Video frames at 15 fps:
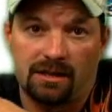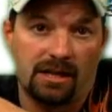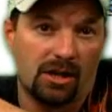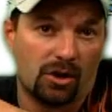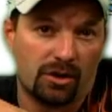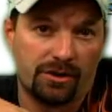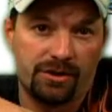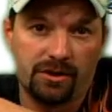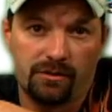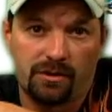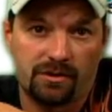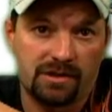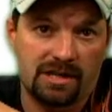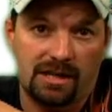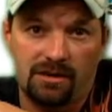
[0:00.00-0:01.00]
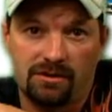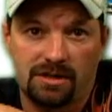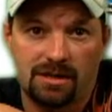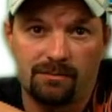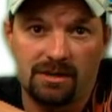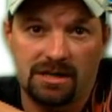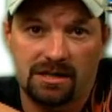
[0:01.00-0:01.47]
The old Duos that
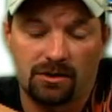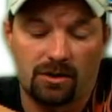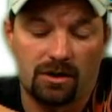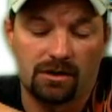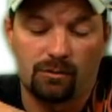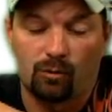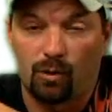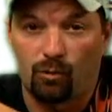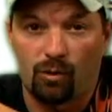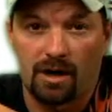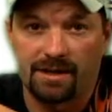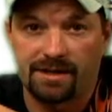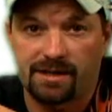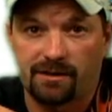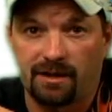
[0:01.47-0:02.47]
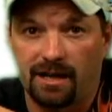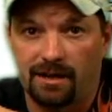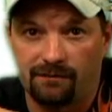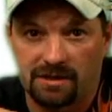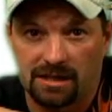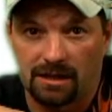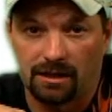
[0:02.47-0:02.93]
used to be sold were 1 screen.
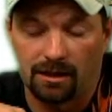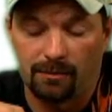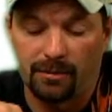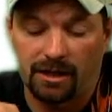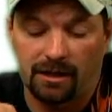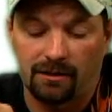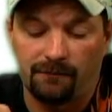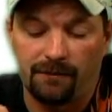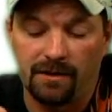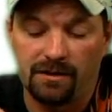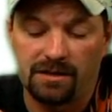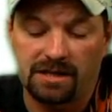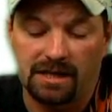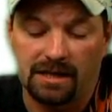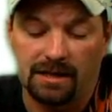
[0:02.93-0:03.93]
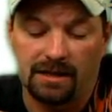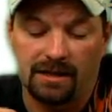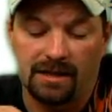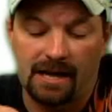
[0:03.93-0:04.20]
It was a little bit confusing.